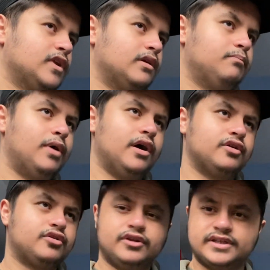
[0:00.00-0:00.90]

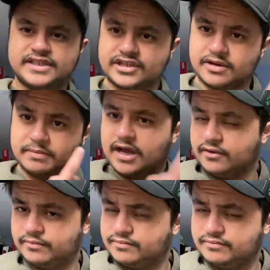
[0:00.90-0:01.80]
But Kudus is going to be
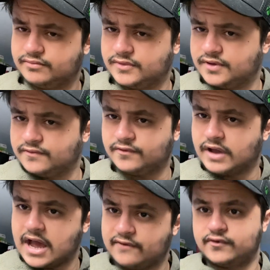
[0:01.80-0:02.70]
out for
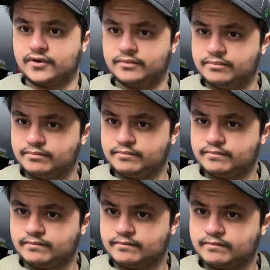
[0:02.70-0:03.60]
AFCON,
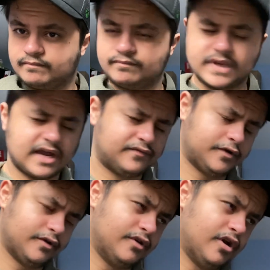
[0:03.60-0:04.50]

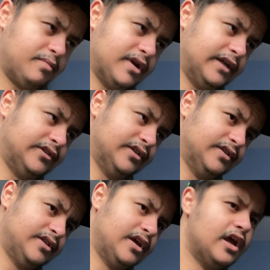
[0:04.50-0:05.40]
African Cup of
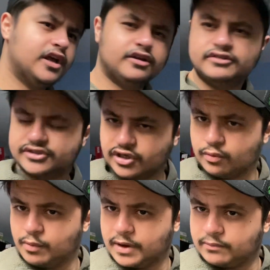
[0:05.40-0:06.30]
Nations. So
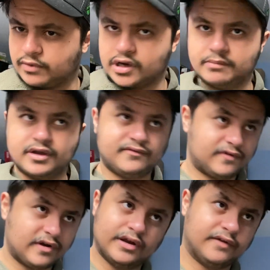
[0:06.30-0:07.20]
will Benrahma,
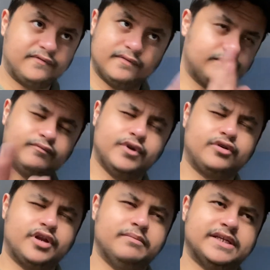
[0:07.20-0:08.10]
fair enough. We're not
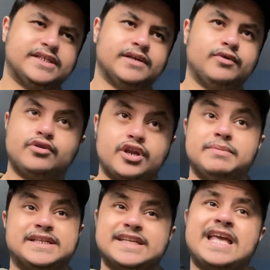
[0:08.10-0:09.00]
going to miss him. We're not going to
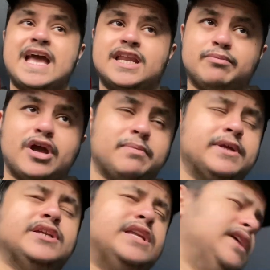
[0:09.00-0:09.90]
miss again, in my
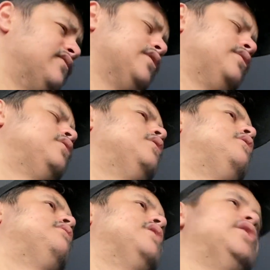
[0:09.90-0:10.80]
opinion, either.
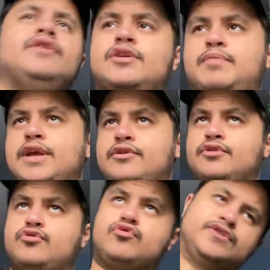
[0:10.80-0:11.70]
I know he can play a
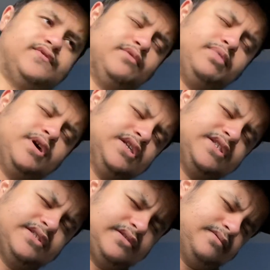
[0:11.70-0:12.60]
good crossfield
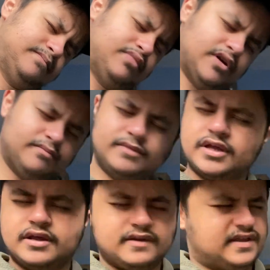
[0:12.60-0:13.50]
pass, but
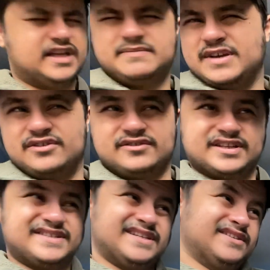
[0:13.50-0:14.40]
he hasn't been good
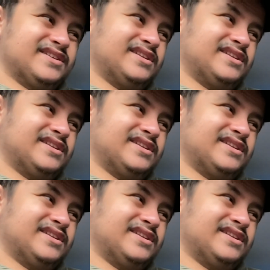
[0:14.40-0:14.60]
this season.